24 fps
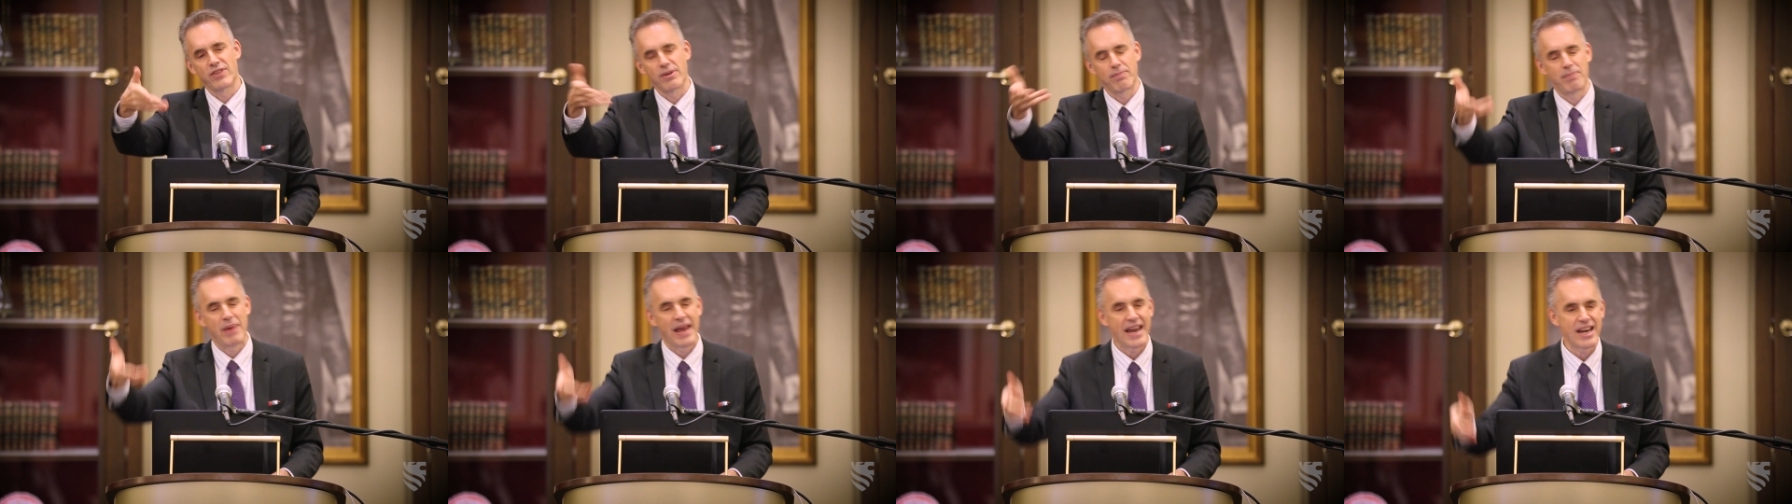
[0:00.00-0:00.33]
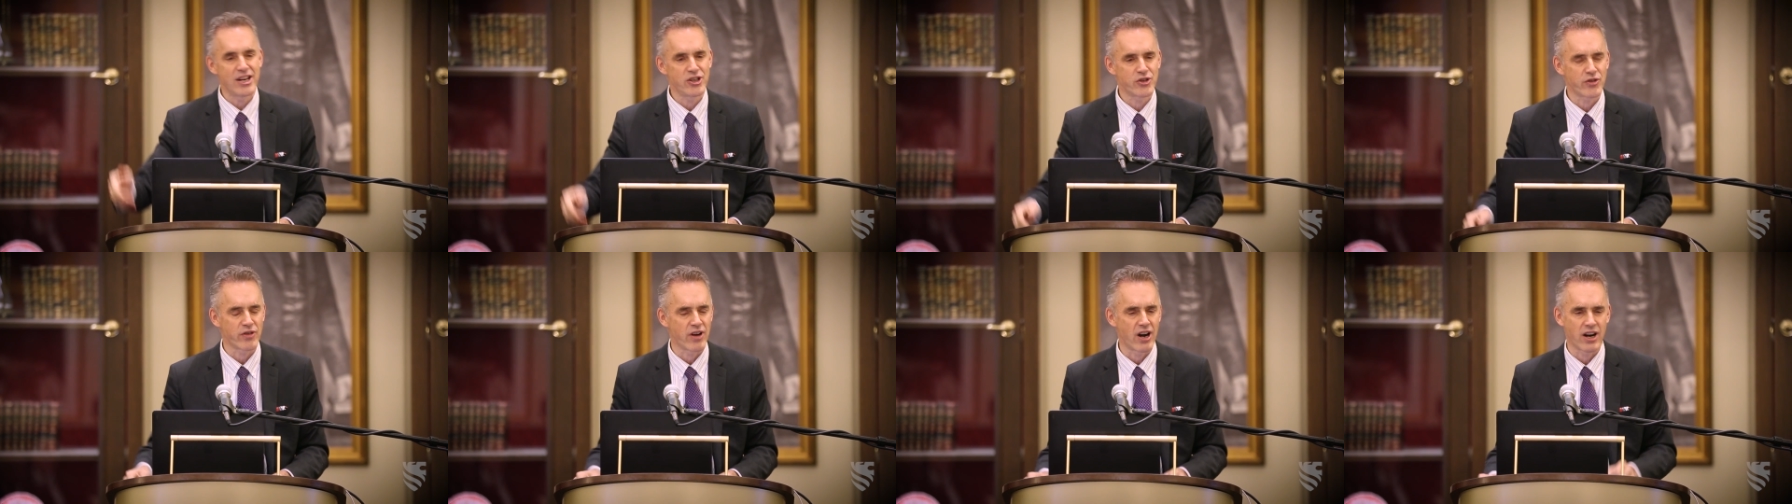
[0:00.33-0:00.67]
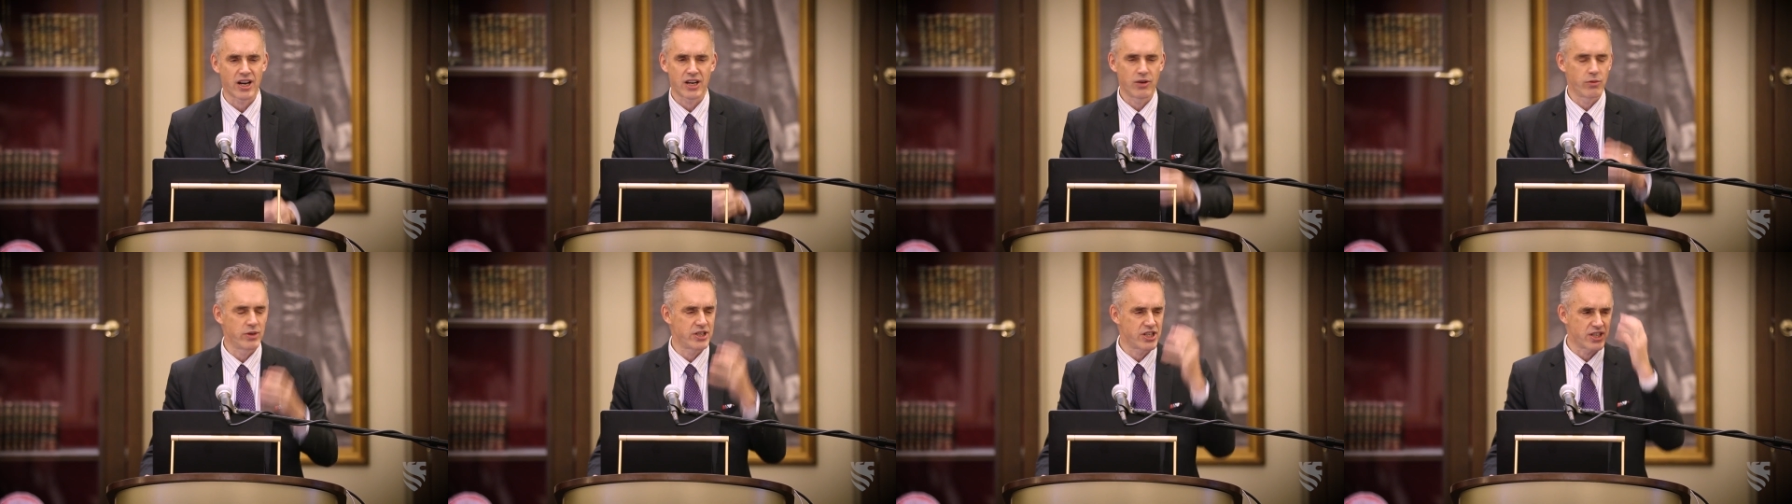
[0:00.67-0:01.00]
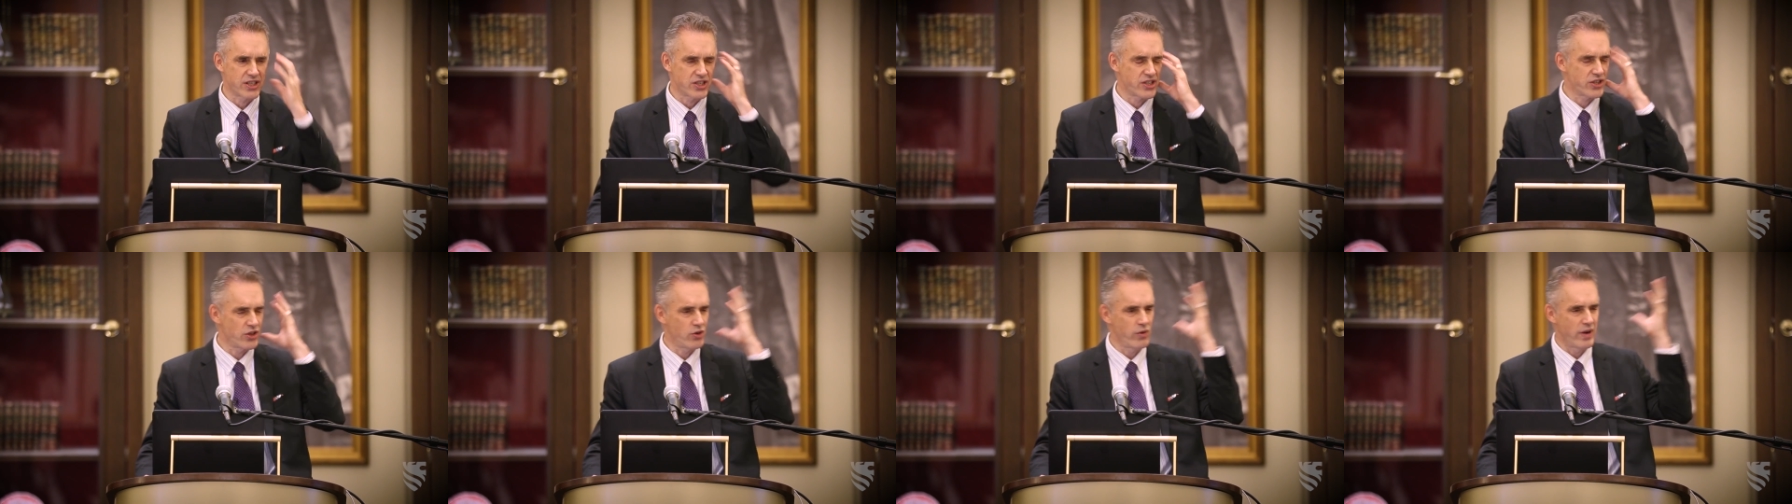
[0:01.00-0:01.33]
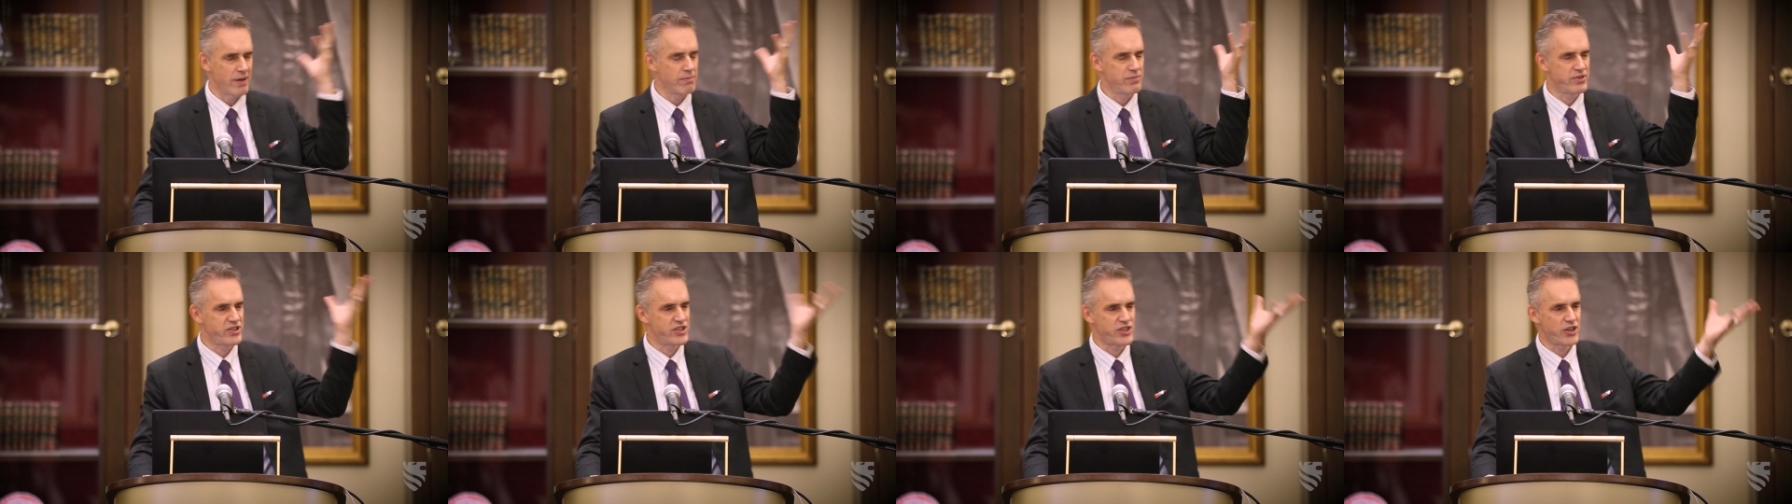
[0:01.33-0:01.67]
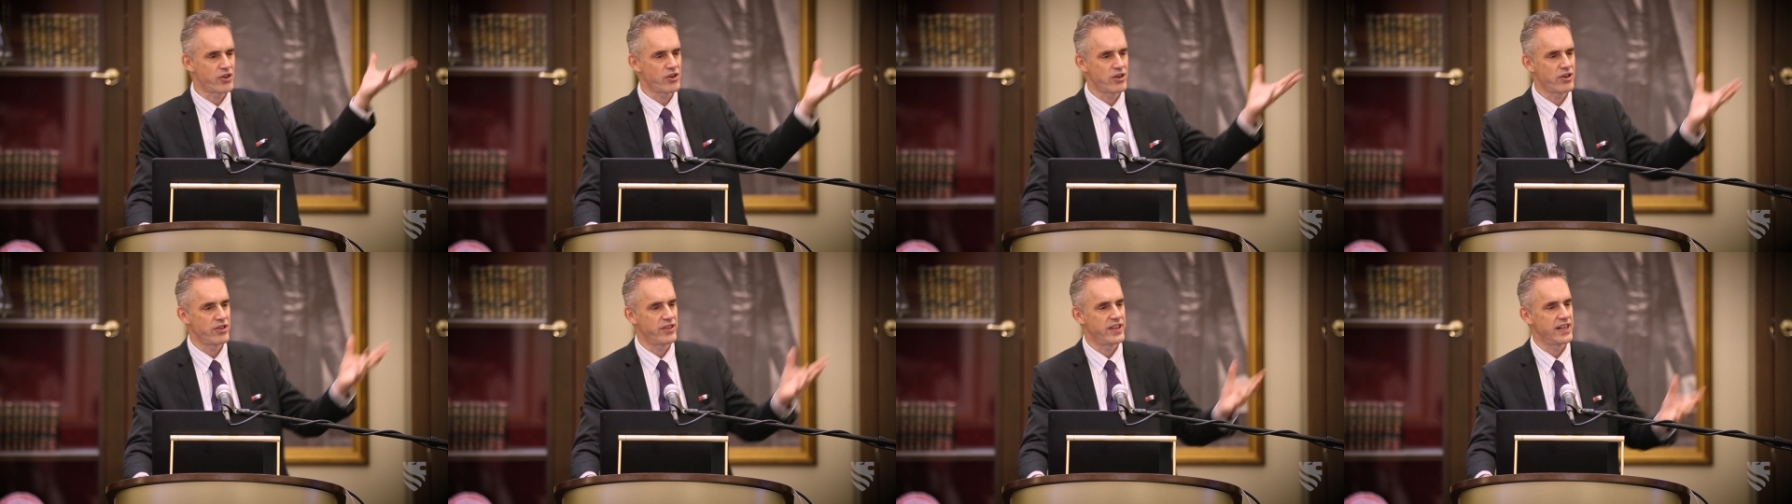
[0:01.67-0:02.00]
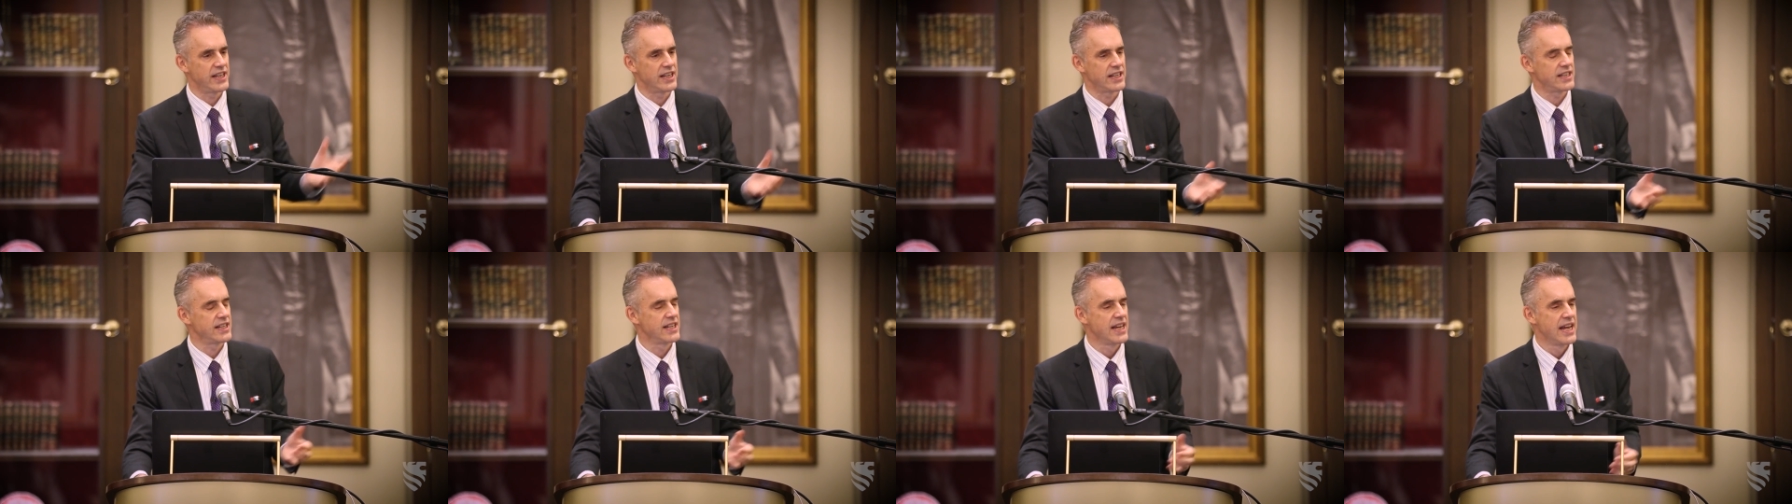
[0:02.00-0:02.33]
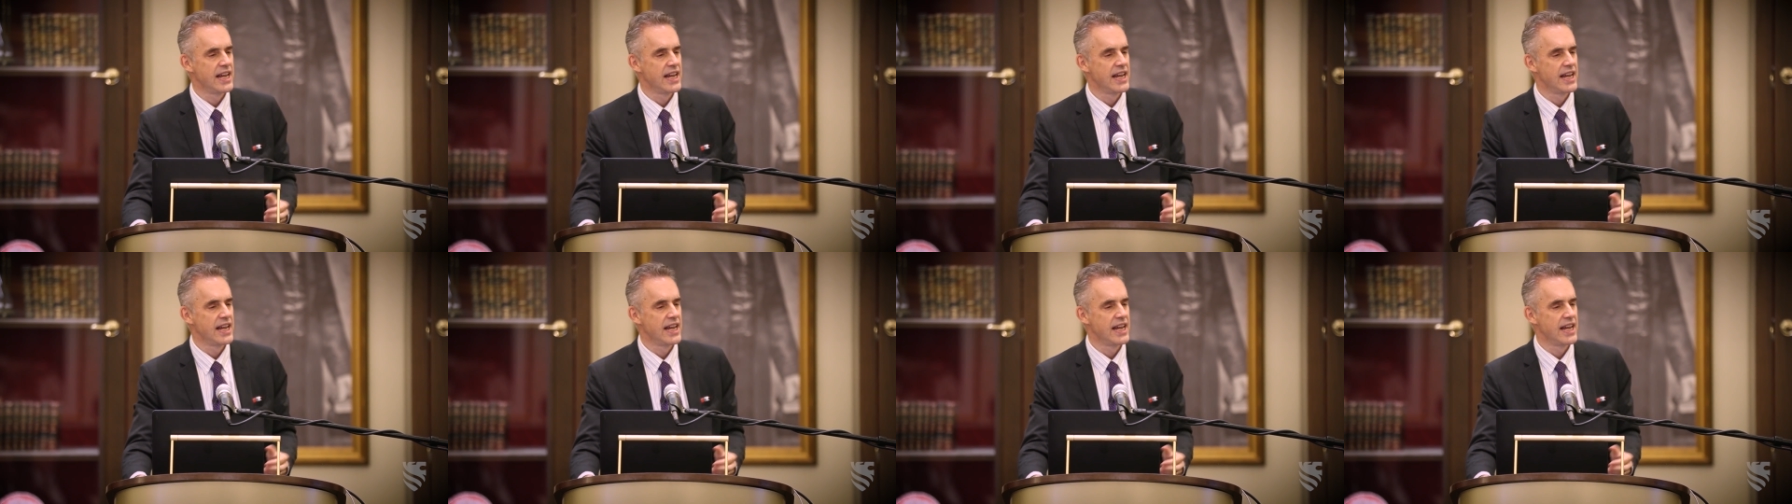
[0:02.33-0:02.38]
of the patriarchy, which is so absurd that